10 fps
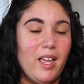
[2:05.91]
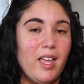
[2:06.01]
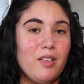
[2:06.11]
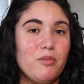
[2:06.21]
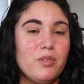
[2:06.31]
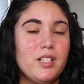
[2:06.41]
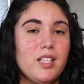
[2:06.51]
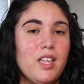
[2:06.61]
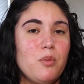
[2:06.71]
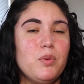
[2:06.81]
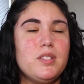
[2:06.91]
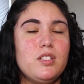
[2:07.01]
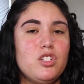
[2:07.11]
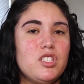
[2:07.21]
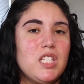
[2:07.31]
It
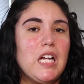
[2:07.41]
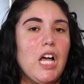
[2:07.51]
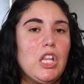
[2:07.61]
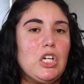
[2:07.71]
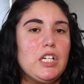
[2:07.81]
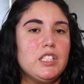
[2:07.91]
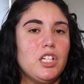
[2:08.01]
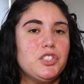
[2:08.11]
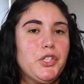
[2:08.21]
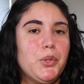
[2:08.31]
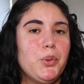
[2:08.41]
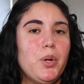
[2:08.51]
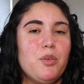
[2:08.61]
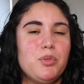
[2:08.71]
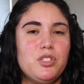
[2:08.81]
wasn't just the color, it
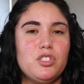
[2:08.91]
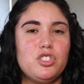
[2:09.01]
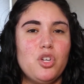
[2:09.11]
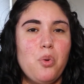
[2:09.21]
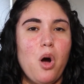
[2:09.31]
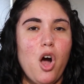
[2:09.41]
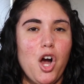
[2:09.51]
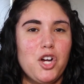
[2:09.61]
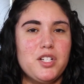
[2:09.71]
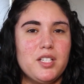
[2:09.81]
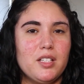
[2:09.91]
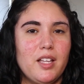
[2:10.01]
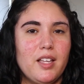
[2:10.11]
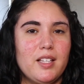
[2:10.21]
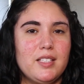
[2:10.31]
was just so hard
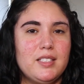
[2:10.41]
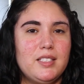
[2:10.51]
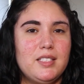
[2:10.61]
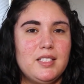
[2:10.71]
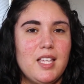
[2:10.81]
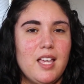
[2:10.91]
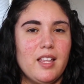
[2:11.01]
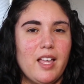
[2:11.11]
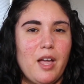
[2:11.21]
to see it.